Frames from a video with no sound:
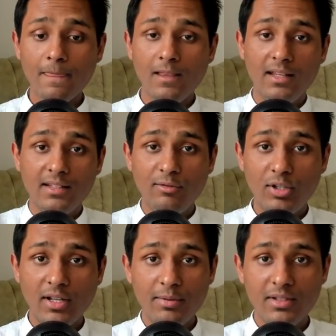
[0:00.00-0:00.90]
And then
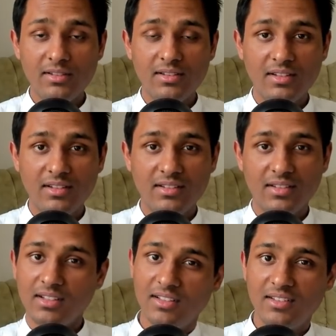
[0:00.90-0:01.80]
what happens?
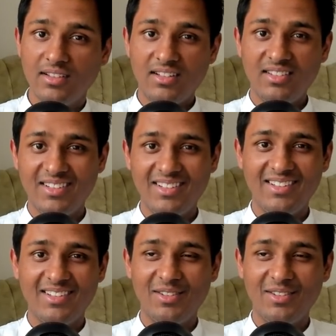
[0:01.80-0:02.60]
That's it.